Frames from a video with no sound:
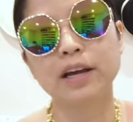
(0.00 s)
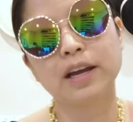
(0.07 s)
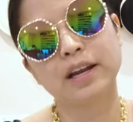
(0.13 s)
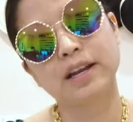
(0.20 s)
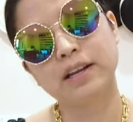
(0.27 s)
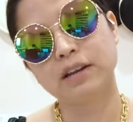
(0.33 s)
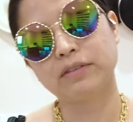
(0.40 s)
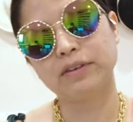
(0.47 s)
And
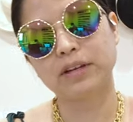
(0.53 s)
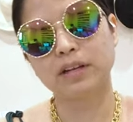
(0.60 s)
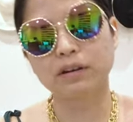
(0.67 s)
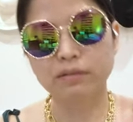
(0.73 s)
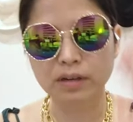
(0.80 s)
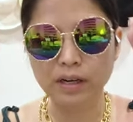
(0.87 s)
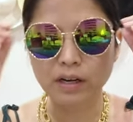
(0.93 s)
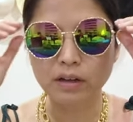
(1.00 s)
I love it. I
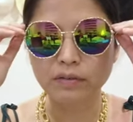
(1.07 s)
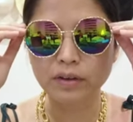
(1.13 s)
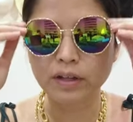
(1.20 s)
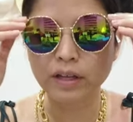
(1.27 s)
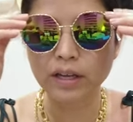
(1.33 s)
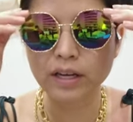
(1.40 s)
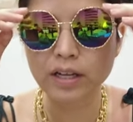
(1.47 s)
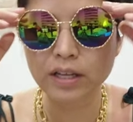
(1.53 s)
really love it.
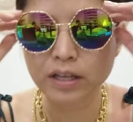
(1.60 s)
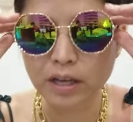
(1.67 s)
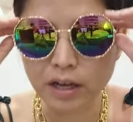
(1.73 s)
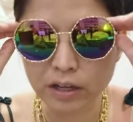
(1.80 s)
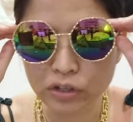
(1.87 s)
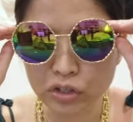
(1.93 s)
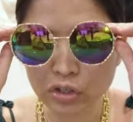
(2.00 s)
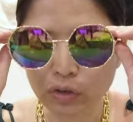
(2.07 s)
And
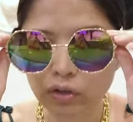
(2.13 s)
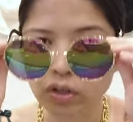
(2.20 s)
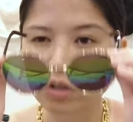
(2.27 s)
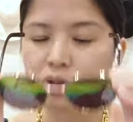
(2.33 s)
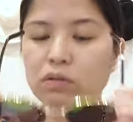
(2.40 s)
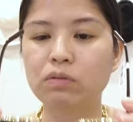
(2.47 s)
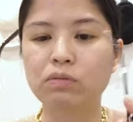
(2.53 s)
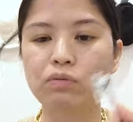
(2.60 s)
I'll show
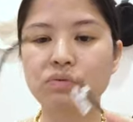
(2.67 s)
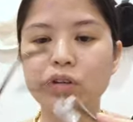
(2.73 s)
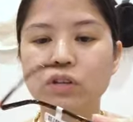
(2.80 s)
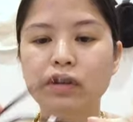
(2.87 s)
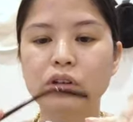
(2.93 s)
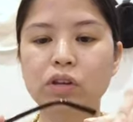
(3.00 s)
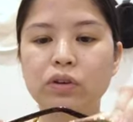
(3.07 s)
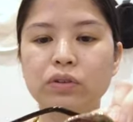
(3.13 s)
you real
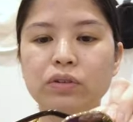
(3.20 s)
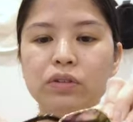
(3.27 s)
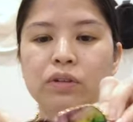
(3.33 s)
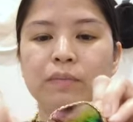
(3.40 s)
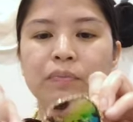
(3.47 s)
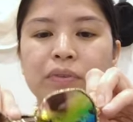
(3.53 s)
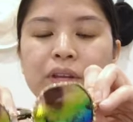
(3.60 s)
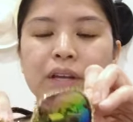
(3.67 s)
close.
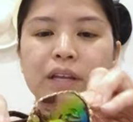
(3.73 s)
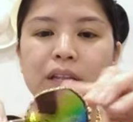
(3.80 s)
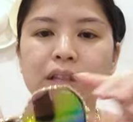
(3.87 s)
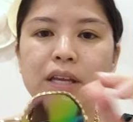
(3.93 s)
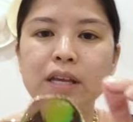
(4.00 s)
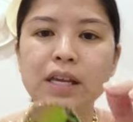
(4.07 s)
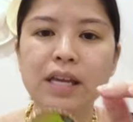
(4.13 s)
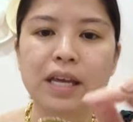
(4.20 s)

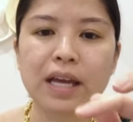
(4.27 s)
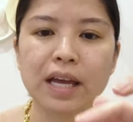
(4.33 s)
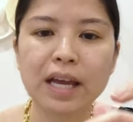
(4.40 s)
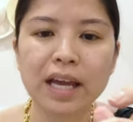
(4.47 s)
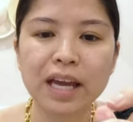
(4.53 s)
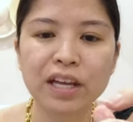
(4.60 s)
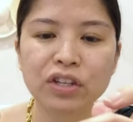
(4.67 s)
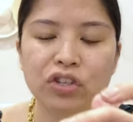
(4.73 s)
The
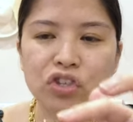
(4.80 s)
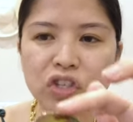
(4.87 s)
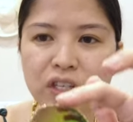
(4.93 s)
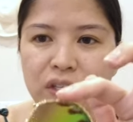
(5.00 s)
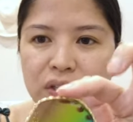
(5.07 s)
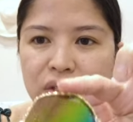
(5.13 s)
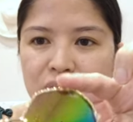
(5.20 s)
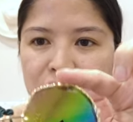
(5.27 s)

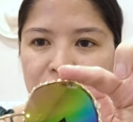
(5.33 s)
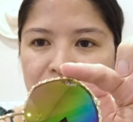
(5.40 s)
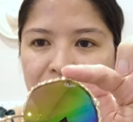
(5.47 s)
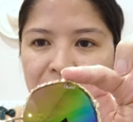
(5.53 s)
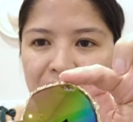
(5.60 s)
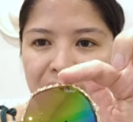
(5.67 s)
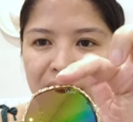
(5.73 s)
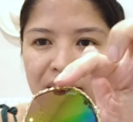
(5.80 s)
edges
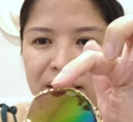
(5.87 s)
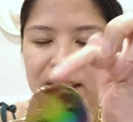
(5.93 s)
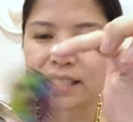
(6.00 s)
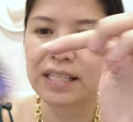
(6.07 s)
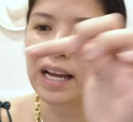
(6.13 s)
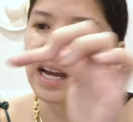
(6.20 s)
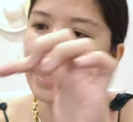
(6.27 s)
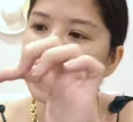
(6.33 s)
has
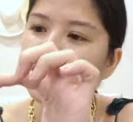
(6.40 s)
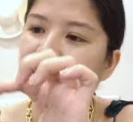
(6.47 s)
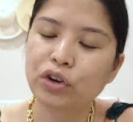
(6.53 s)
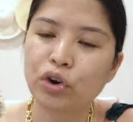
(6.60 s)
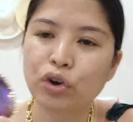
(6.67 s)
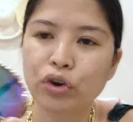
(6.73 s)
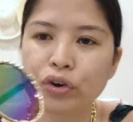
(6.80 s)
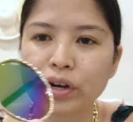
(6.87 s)
that
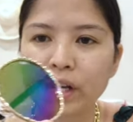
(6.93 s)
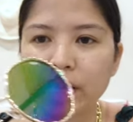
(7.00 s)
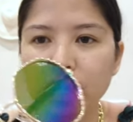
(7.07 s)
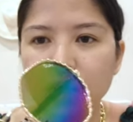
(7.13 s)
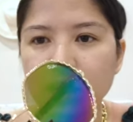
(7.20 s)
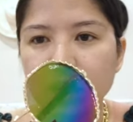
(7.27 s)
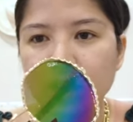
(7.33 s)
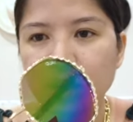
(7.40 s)

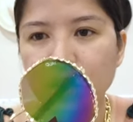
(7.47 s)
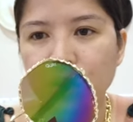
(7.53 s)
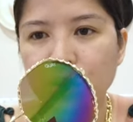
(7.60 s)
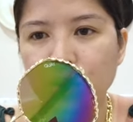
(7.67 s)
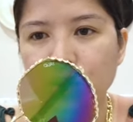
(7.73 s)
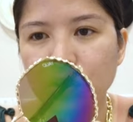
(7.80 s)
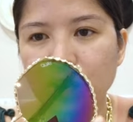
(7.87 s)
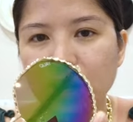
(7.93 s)
curly
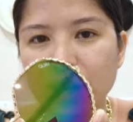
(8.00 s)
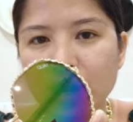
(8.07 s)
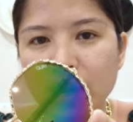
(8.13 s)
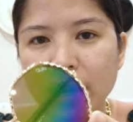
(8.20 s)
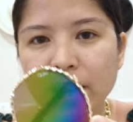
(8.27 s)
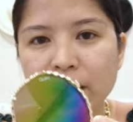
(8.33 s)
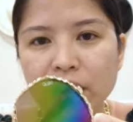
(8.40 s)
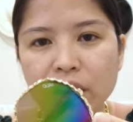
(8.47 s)

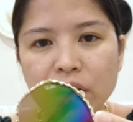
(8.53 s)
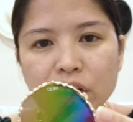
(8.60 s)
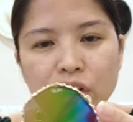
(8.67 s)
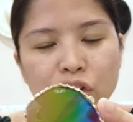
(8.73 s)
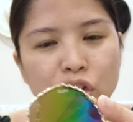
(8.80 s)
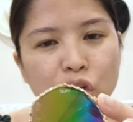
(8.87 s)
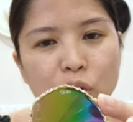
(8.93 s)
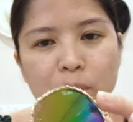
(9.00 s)
line.
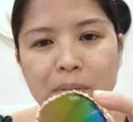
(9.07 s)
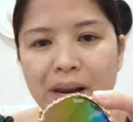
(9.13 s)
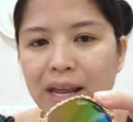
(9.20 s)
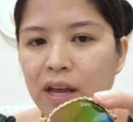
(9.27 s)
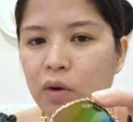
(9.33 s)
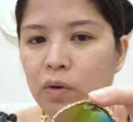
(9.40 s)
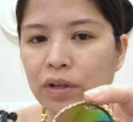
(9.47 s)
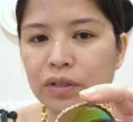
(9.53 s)
No
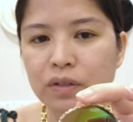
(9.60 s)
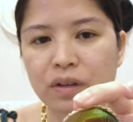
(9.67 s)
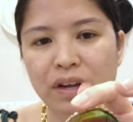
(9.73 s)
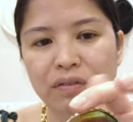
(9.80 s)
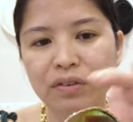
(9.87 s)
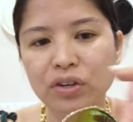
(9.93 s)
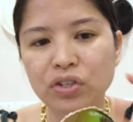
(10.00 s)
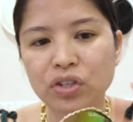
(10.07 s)
bling
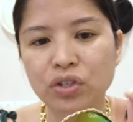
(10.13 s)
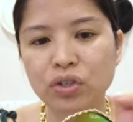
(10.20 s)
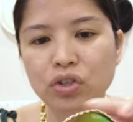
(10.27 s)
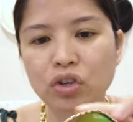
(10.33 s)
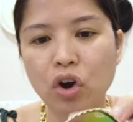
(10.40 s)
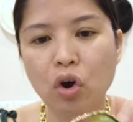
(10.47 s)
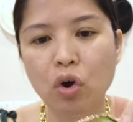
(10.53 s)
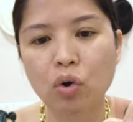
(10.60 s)
whatsoever. Just
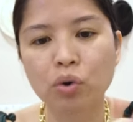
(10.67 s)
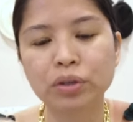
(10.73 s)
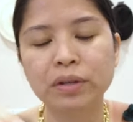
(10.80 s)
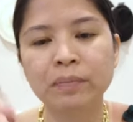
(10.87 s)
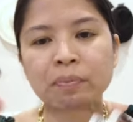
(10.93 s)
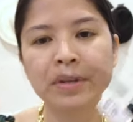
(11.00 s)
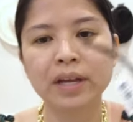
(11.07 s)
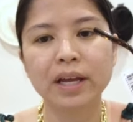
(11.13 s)
gold.
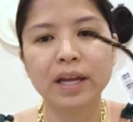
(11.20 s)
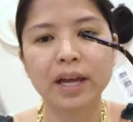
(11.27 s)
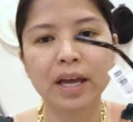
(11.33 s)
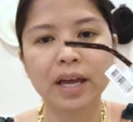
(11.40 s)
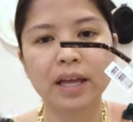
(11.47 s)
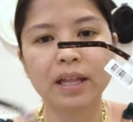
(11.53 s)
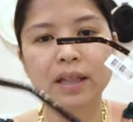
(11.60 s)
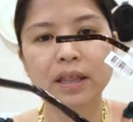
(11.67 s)

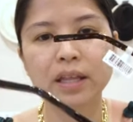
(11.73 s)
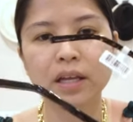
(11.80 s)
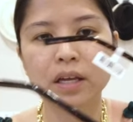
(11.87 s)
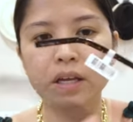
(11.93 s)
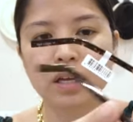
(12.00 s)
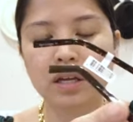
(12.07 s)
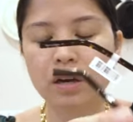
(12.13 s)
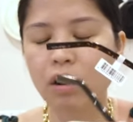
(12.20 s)
And
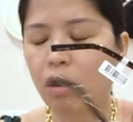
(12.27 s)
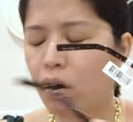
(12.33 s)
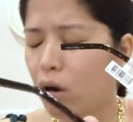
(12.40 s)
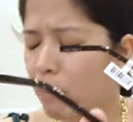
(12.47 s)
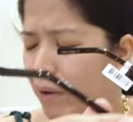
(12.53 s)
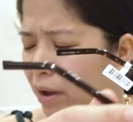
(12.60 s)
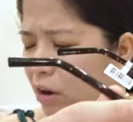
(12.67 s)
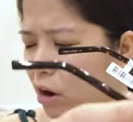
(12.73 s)
the, oh
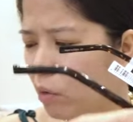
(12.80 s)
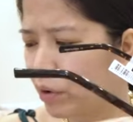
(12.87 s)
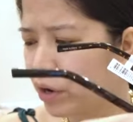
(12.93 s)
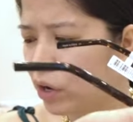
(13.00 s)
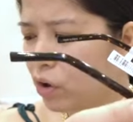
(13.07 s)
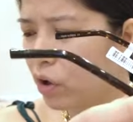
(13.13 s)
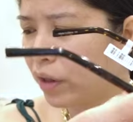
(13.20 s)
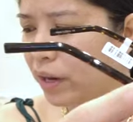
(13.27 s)
my God, what do you call